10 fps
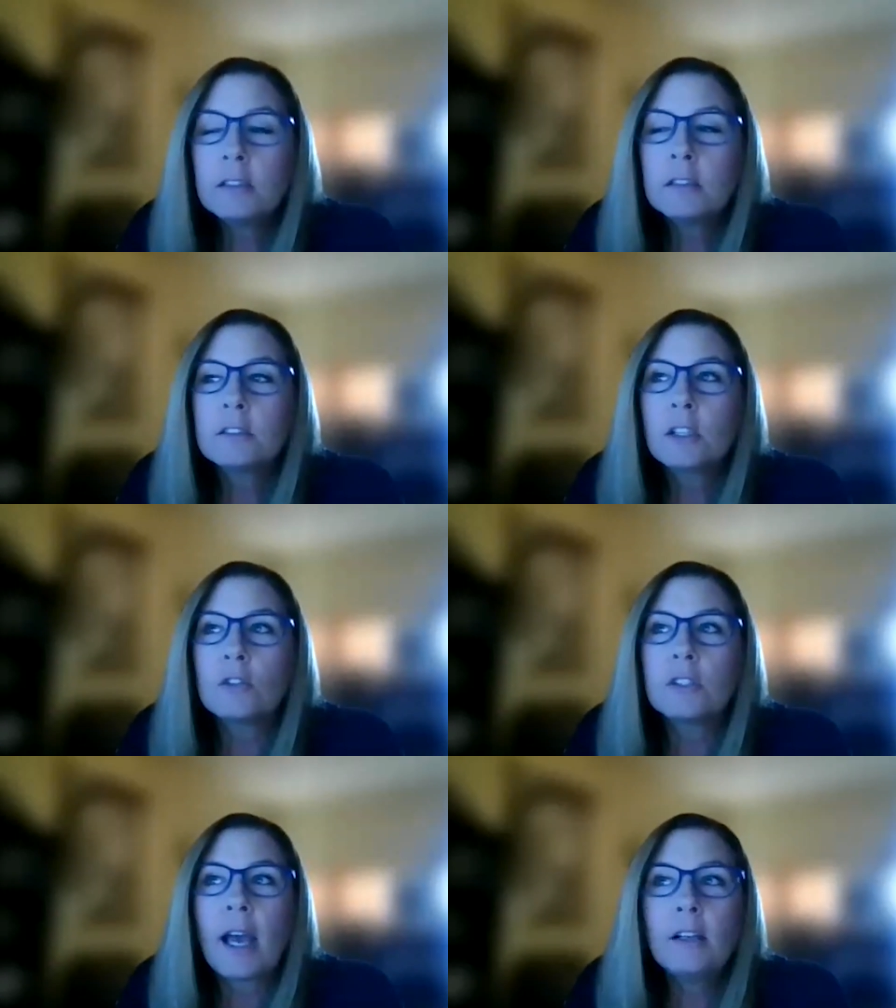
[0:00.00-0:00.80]
So
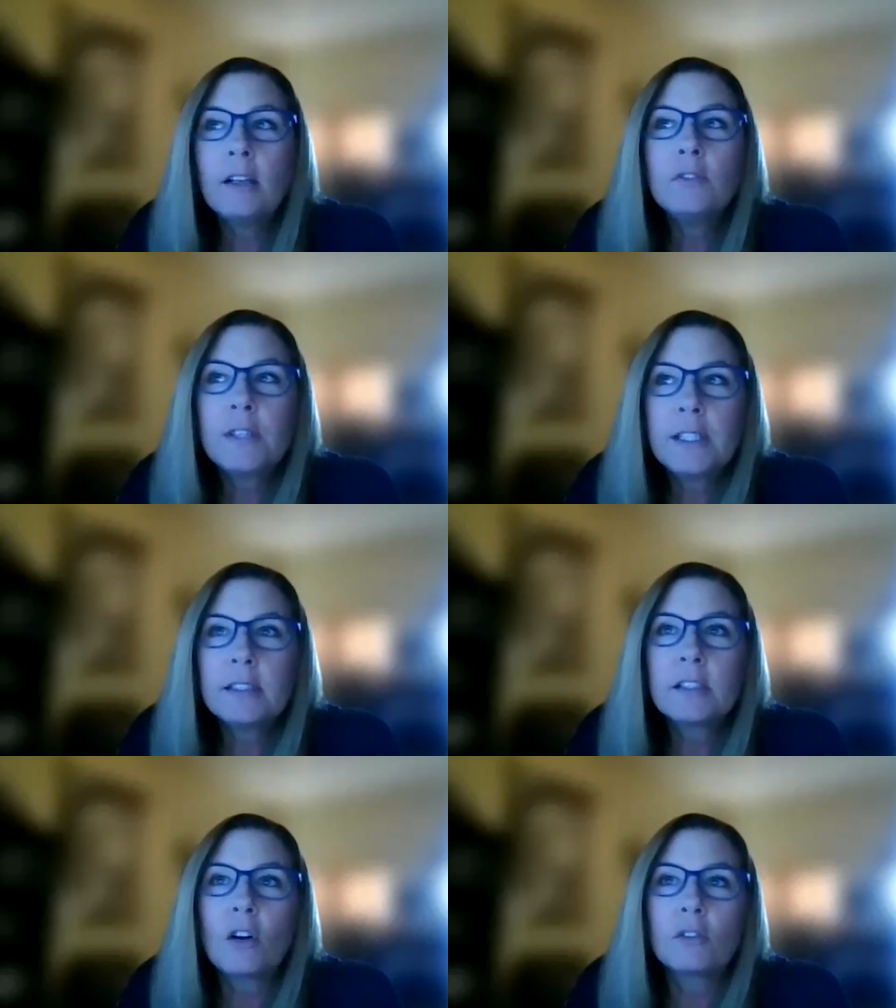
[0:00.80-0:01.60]
title fees
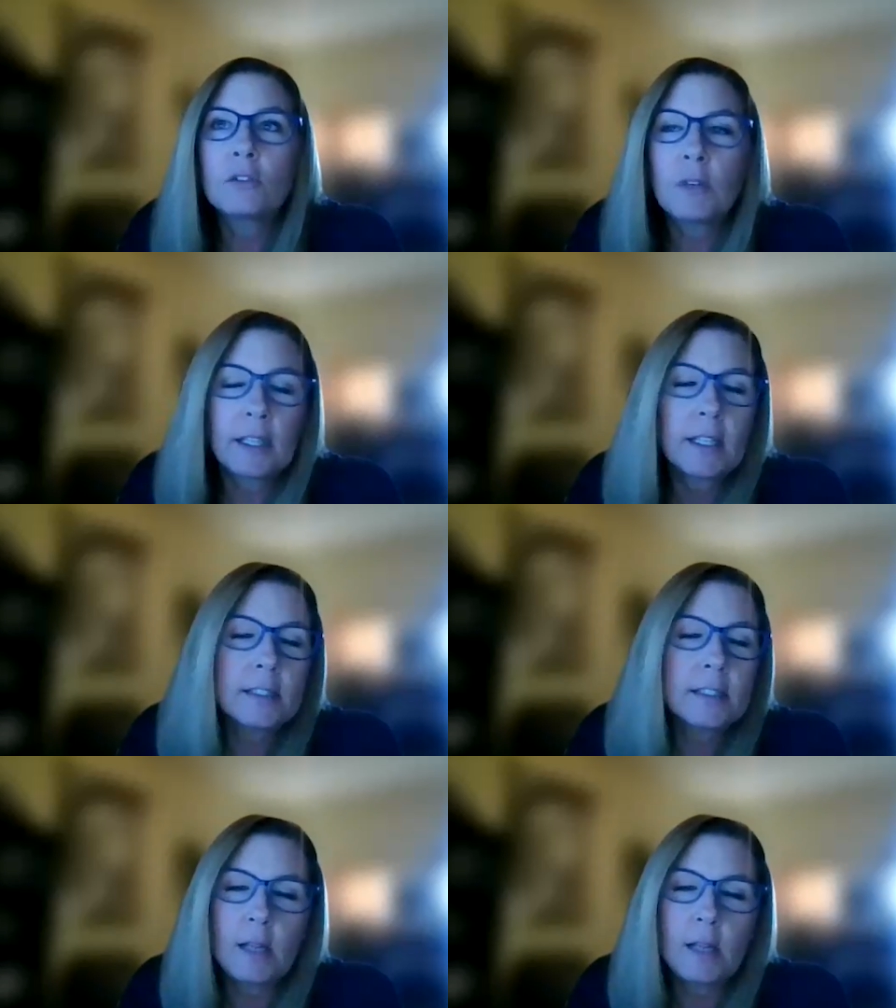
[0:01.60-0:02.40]
are
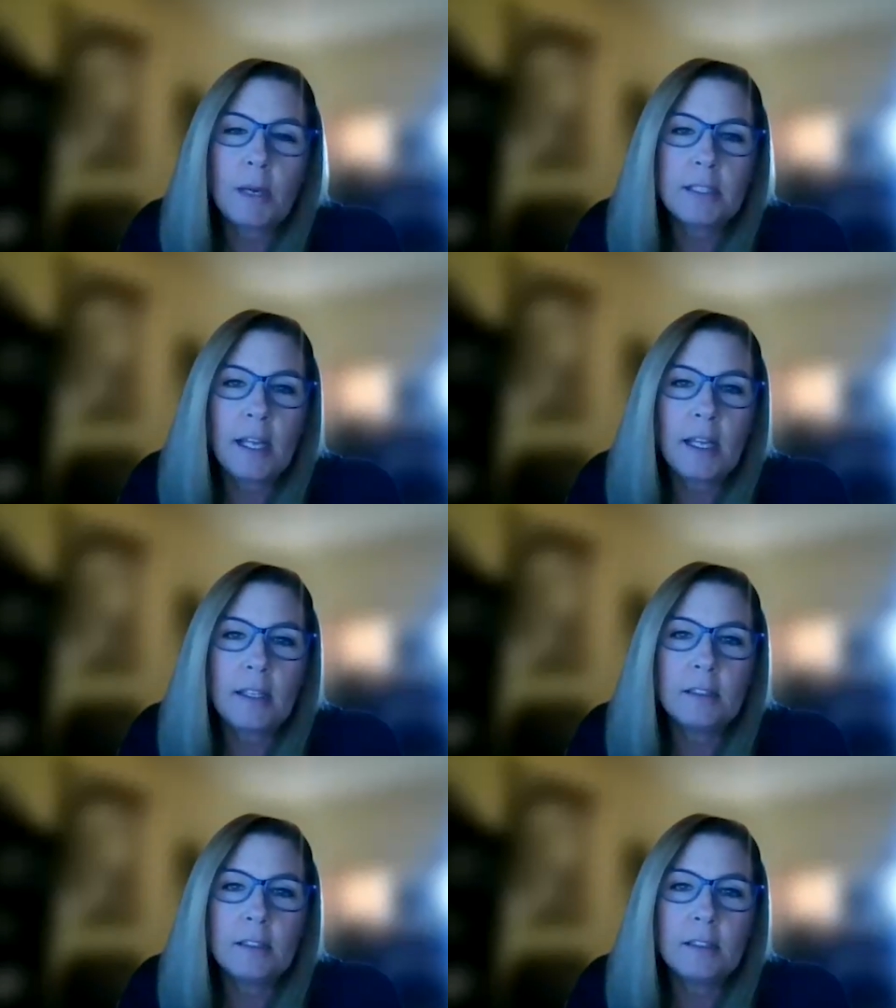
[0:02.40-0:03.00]
regulated state by state.